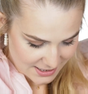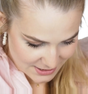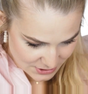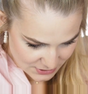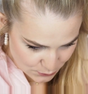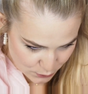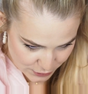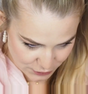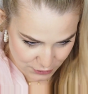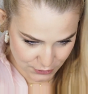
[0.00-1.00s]
I just
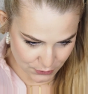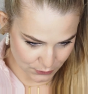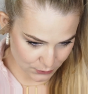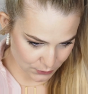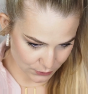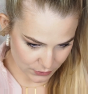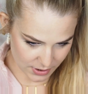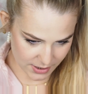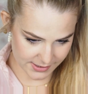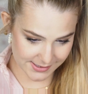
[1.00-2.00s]
want to
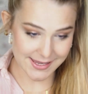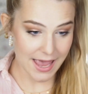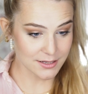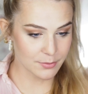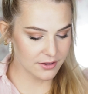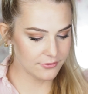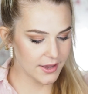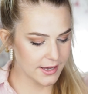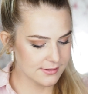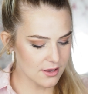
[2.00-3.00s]
set my
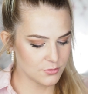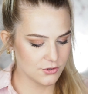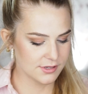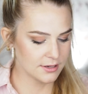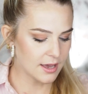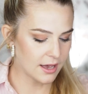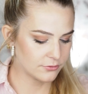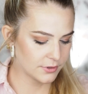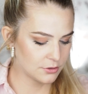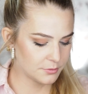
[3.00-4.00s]
face. I'm using
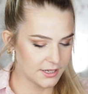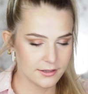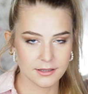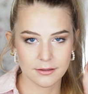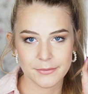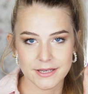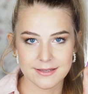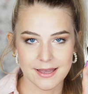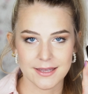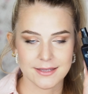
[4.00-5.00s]
e.l.f. Illuminating
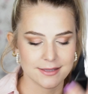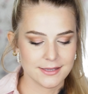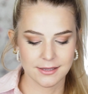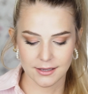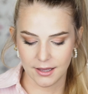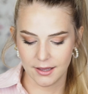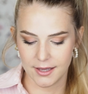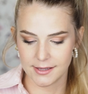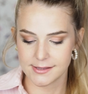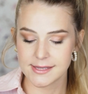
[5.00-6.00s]
Mist and
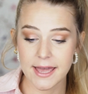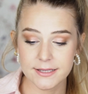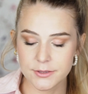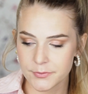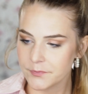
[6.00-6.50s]
Set.